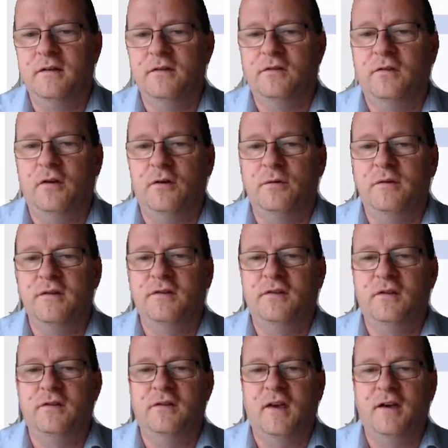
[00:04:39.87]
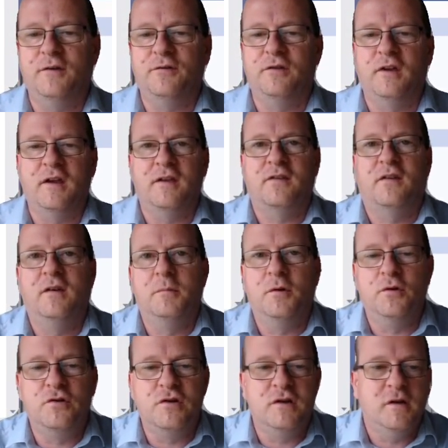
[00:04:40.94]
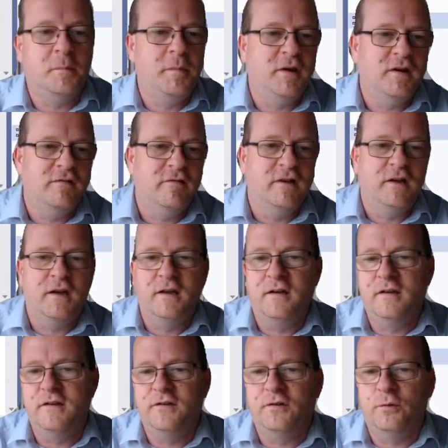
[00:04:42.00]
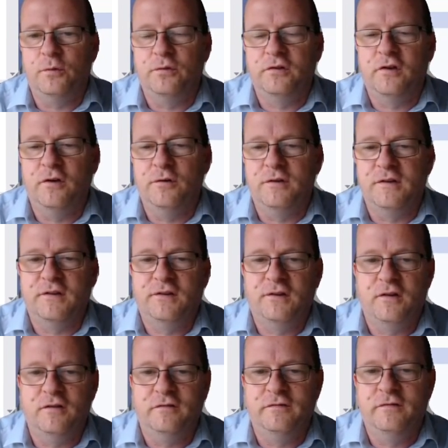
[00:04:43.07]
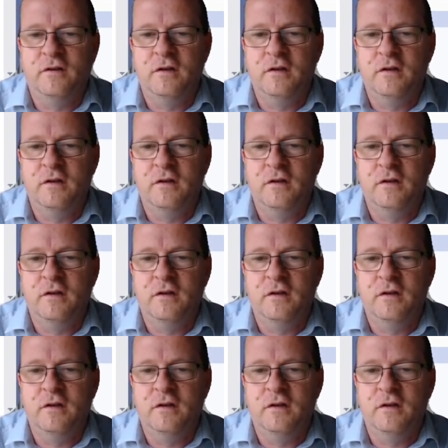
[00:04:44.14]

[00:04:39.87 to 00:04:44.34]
So this is how to get an emoji appearing in the source code itself.